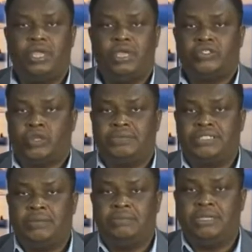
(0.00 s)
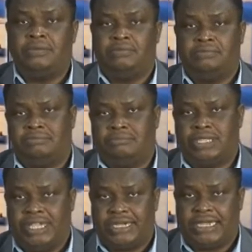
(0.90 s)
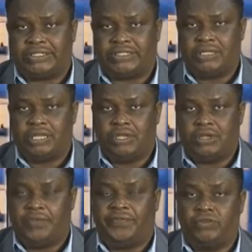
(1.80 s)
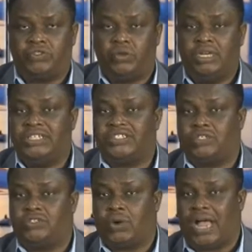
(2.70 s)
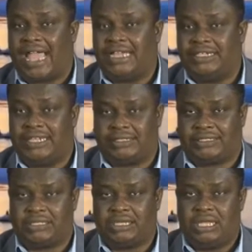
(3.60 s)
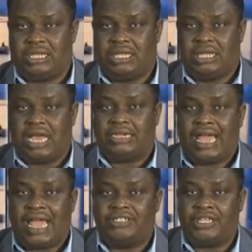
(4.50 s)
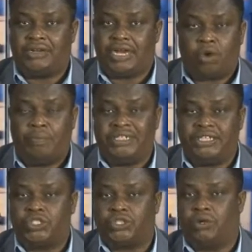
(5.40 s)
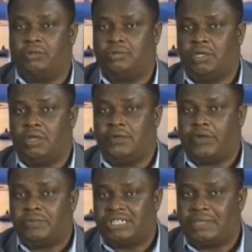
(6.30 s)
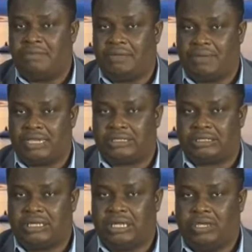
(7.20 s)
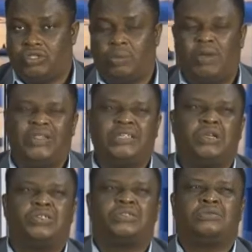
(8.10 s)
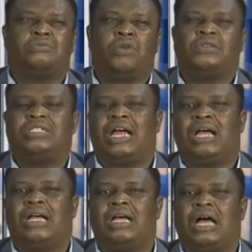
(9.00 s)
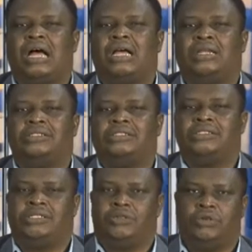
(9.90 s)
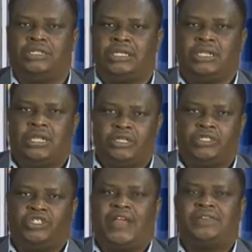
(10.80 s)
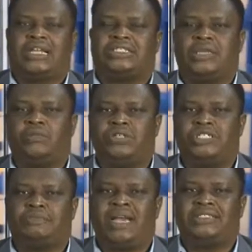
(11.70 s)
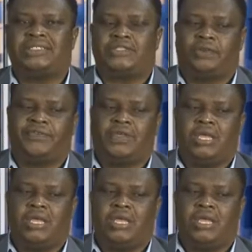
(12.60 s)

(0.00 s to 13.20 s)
some team leaders refuse to listen to ideas and idea recommendation from team members. Some of them just run they drive their team with this mindset of,